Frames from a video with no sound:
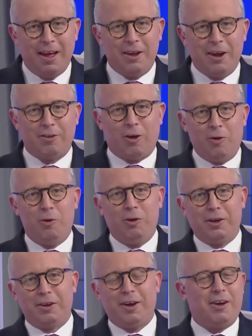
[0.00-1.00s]
there's a
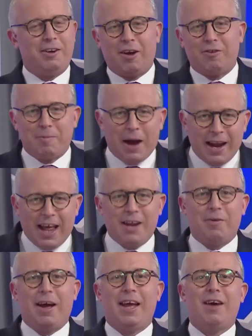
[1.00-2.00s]
hole in... Oh, never mind.
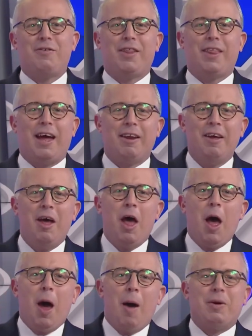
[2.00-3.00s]
Anyway, enough of that.
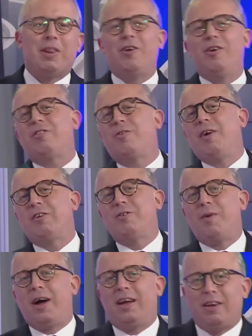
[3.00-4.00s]
But there is a
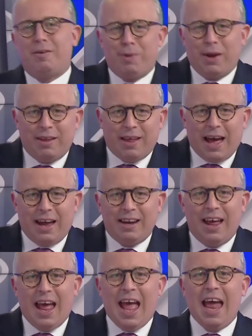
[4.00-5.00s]
reason why I did play
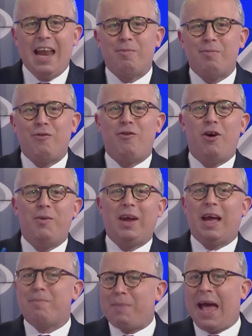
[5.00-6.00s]
that. And before we
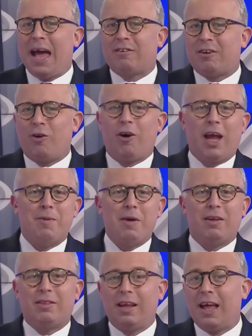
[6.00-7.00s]
get back to talking
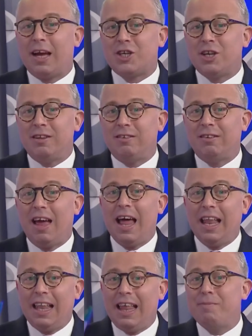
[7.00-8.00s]
about the elections,
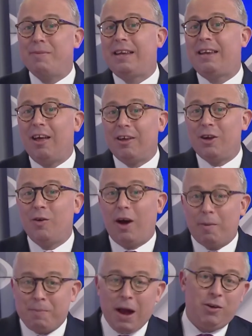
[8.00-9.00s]
let me tell you
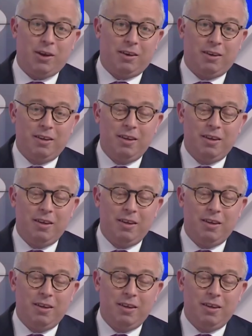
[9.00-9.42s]
about it.